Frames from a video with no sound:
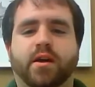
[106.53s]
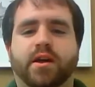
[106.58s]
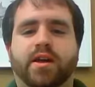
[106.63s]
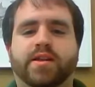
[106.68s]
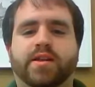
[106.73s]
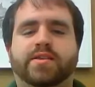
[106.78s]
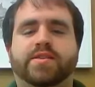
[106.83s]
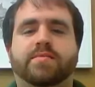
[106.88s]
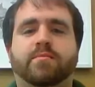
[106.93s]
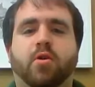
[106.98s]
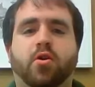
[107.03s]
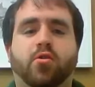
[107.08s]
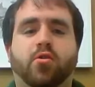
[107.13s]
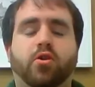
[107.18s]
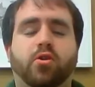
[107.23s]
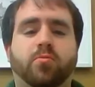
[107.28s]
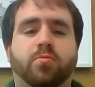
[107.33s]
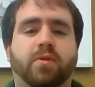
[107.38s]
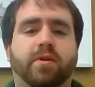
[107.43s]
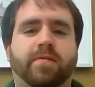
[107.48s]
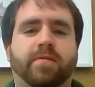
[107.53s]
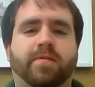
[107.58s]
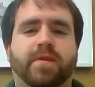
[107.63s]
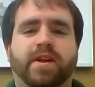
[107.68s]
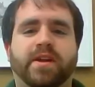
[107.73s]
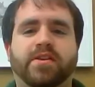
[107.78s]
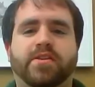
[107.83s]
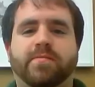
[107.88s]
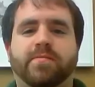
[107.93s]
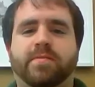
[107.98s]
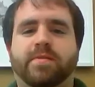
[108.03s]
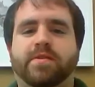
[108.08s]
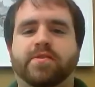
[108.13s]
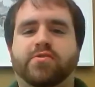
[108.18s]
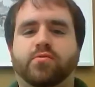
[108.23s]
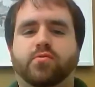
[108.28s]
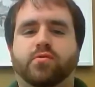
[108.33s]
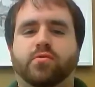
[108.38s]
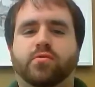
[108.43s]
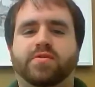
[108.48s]
a small group of
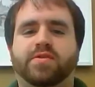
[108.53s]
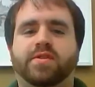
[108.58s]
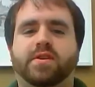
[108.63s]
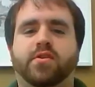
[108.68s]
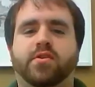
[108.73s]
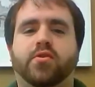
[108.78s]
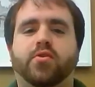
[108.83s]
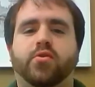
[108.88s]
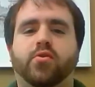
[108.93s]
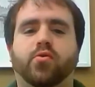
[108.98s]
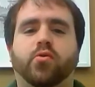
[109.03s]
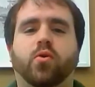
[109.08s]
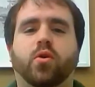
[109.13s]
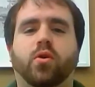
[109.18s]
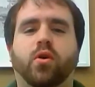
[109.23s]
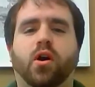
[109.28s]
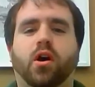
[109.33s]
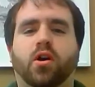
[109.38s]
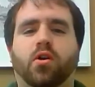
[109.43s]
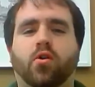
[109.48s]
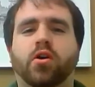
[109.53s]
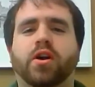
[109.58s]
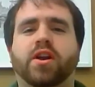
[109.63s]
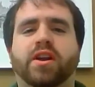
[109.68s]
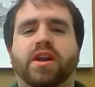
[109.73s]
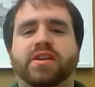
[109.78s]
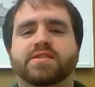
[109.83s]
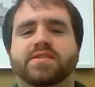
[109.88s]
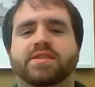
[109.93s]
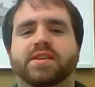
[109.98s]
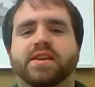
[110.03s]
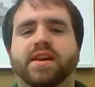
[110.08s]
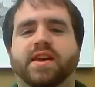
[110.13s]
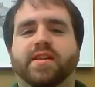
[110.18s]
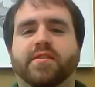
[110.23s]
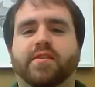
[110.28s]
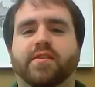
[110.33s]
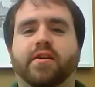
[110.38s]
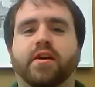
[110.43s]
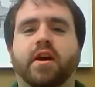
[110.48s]
individuals who are organized
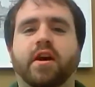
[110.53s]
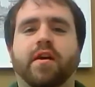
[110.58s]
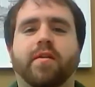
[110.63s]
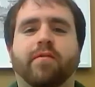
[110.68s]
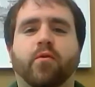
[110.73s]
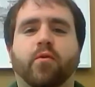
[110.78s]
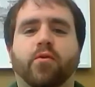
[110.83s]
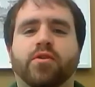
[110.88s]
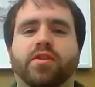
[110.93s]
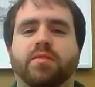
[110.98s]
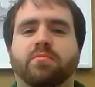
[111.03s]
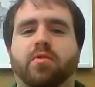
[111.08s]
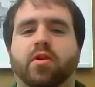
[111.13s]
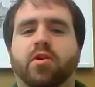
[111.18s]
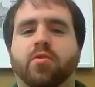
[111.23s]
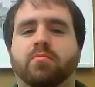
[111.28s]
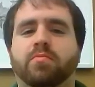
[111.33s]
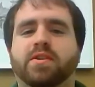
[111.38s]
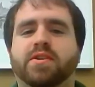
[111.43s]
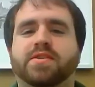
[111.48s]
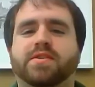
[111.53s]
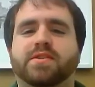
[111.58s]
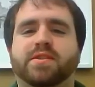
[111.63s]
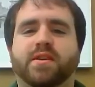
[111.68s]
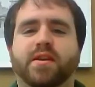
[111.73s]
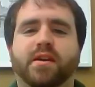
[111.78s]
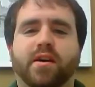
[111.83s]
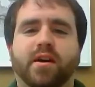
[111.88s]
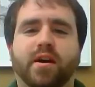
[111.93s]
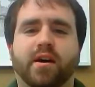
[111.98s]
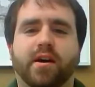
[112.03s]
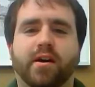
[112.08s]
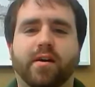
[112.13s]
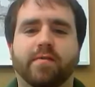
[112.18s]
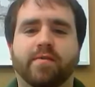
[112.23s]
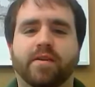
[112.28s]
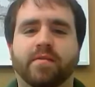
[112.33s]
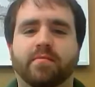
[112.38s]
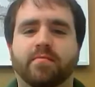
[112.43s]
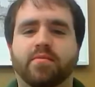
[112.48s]
together for the purpose
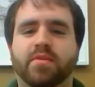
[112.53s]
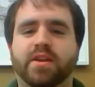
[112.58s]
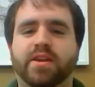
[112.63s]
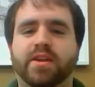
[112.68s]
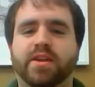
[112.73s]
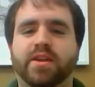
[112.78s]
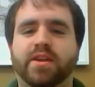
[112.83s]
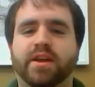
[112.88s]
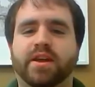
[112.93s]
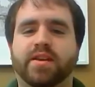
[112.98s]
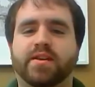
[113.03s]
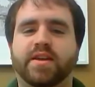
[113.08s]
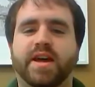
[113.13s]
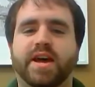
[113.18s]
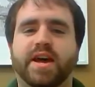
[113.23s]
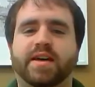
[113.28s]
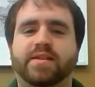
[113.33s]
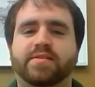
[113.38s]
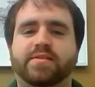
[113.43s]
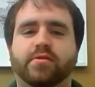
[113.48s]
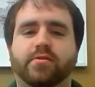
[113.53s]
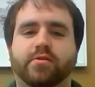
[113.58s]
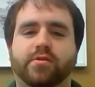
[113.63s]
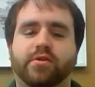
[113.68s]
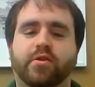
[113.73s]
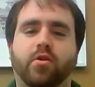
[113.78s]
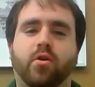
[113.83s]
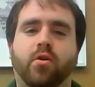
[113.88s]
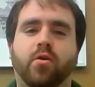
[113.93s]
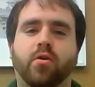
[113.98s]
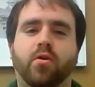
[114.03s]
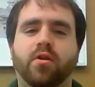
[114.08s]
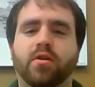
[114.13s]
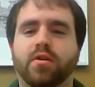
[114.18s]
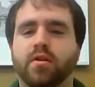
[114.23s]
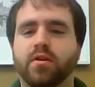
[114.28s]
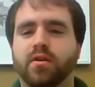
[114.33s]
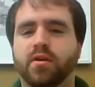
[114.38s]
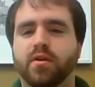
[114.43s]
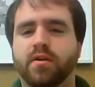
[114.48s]
of completing a task or goal.
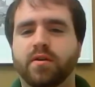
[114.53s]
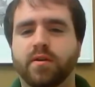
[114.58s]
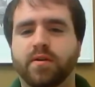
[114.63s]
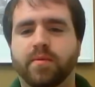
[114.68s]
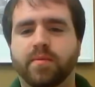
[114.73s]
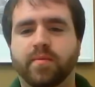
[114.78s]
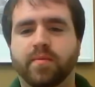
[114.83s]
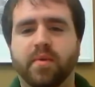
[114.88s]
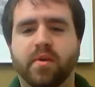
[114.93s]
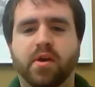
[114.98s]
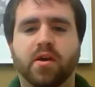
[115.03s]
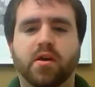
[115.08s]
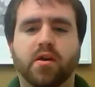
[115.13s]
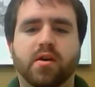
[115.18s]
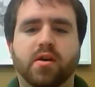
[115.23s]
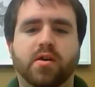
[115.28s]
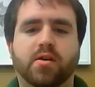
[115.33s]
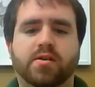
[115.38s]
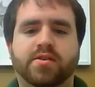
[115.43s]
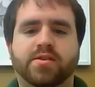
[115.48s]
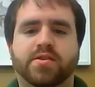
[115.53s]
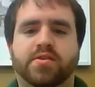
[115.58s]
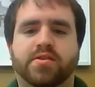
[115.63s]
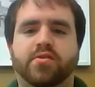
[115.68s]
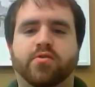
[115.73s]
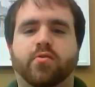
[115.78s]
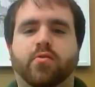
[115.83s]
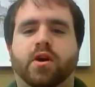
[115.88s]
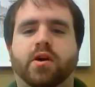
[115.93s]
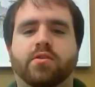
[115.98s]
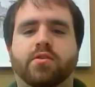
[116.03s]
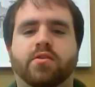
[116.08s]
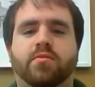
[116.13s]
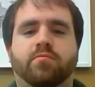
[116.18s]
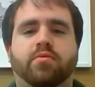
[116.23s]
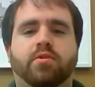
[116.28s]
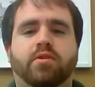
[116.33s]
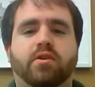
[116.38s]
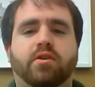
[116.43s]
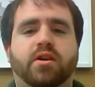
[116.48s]
So while the
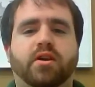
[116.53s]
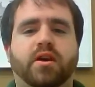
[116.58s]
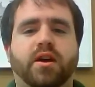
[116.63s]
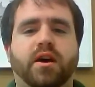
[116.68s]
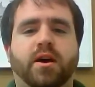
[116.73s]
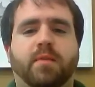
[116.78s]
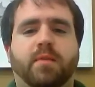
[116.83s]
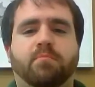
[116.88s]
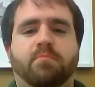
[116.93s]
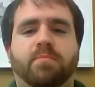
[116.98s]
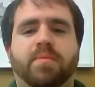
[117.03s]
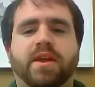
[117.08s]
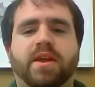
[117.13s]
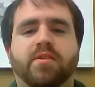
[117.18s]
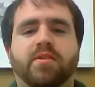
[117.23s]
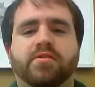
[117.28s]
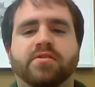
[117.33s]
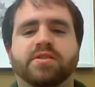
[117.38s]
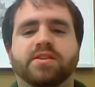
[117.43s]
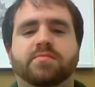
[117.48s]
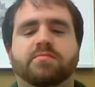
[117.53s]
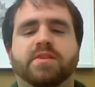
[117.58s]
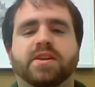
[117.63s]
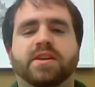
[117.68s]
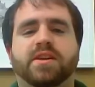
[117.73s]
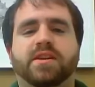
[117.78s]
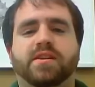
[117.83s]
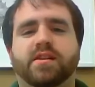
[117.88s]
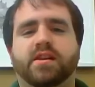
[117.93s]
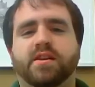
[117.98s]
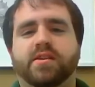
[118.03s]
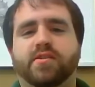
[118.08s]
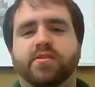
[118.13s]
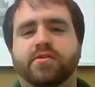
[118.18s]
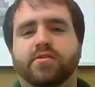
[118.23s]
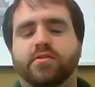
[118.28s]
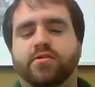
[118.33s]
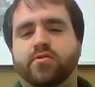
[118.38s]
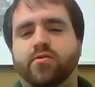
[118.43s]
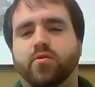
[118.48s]
book appears to be
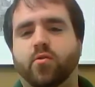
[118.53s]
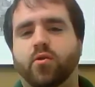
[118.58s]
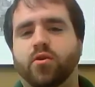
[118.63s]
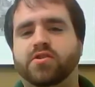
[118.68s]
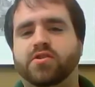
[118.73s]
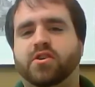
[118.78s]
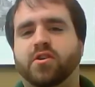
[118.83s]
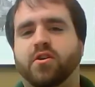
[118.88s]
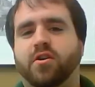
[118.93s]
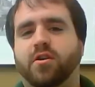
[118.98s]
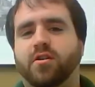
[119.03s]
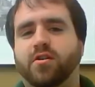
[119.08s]
geared towards